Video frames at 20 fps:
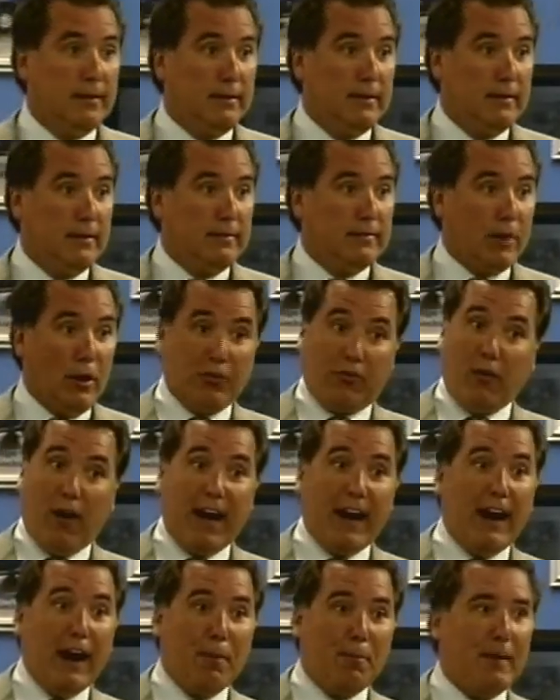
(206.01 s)
Don't try to
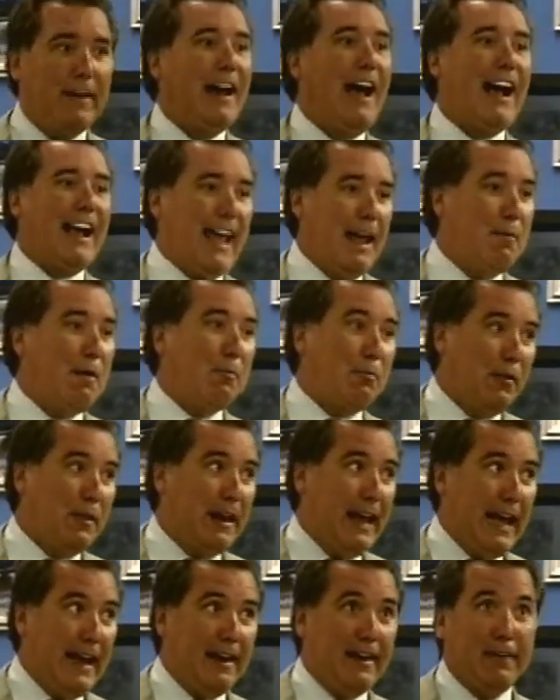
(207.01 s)
help it. Now, I came up with an
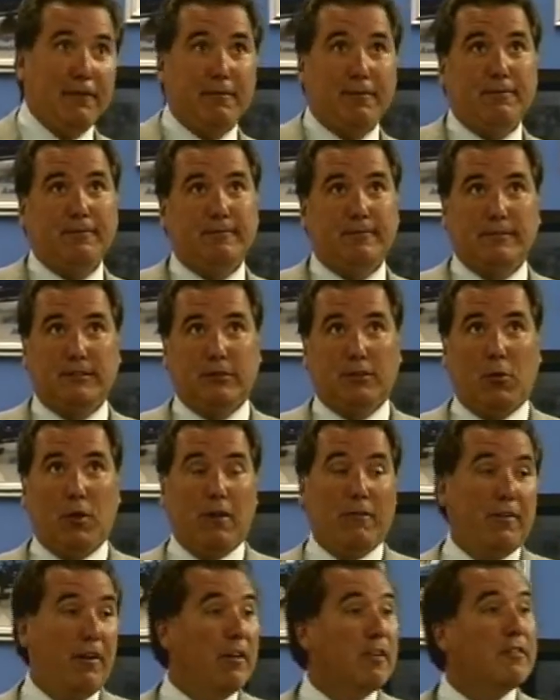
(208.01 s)
additive 12
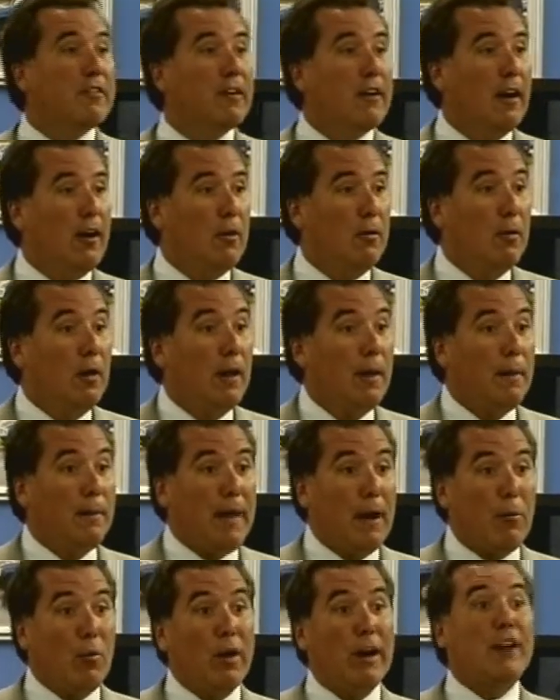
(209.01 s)
years ago that
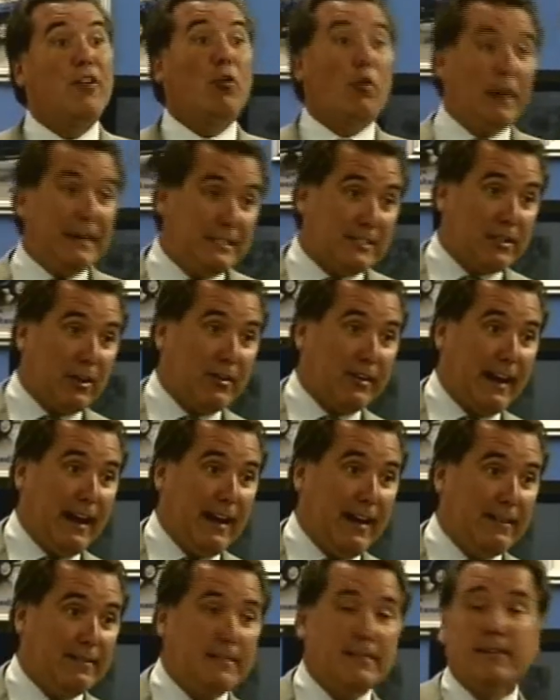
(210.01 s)
will increase their
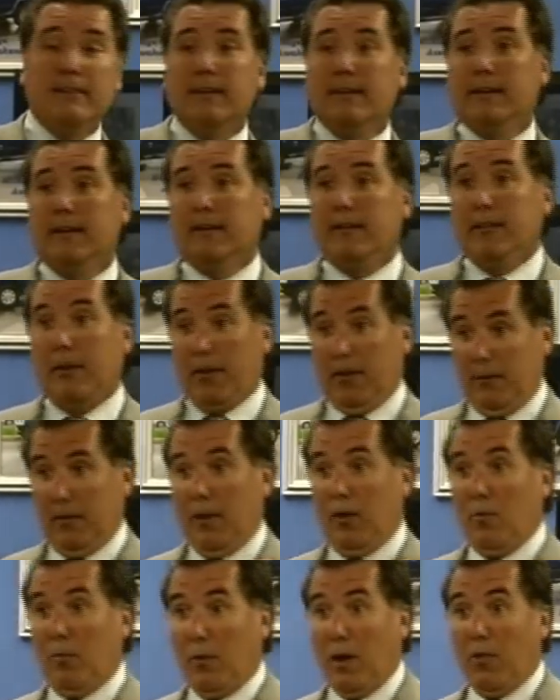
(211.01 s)
TANs.
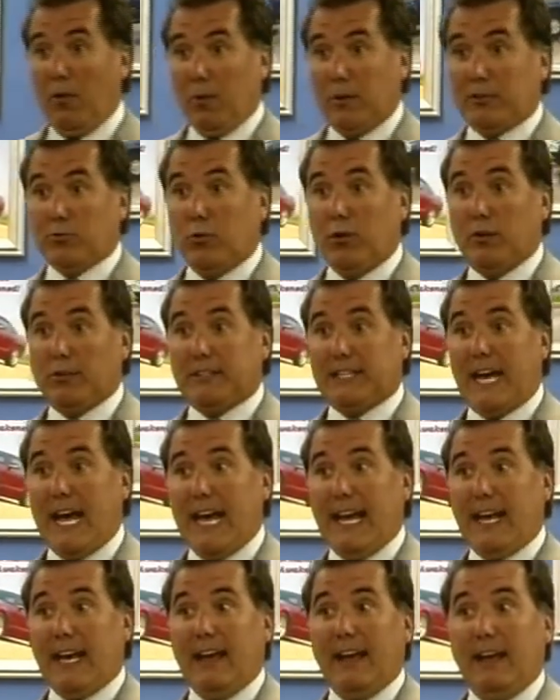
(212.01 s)
In other words, we'll
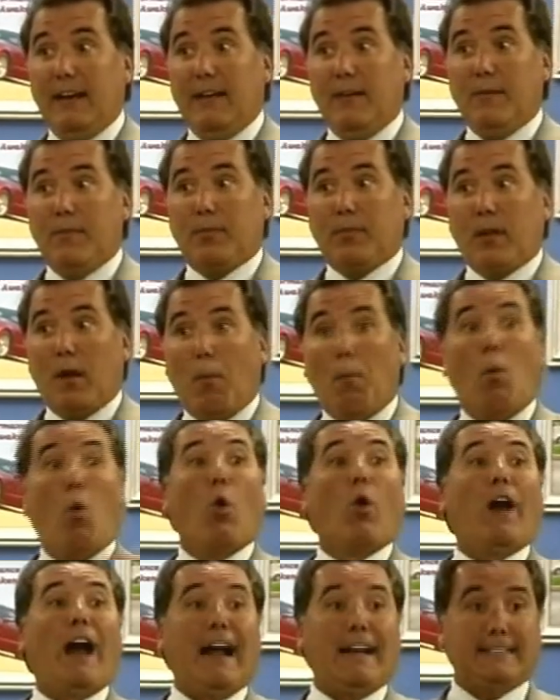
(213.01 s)
take more
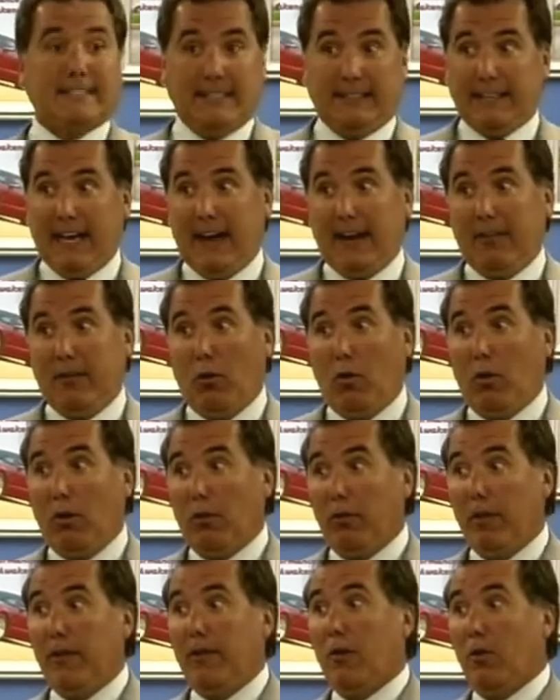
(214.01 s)
acids out of the oil
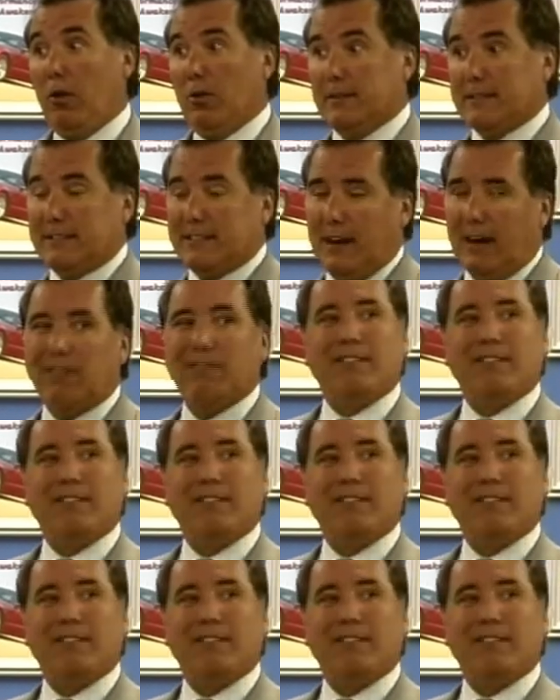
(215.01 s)
than the oil itself.